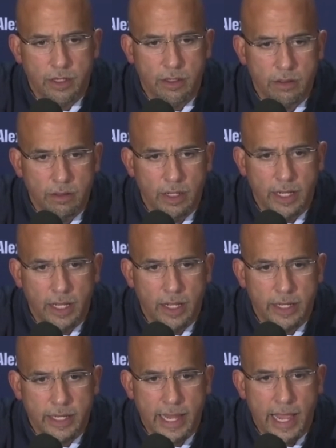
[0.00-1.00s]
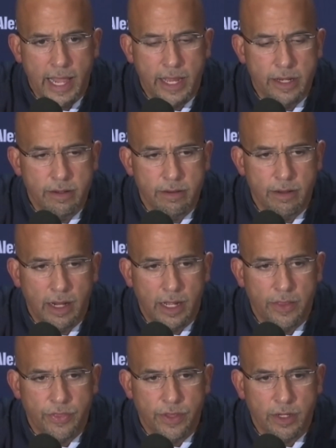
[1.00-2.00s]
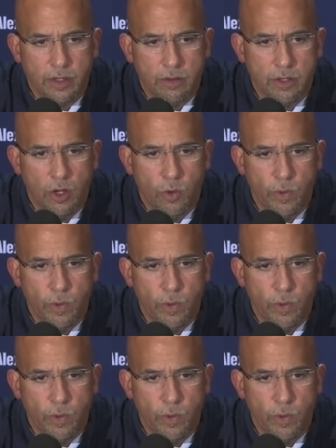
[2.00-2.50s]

Yeah, I think, you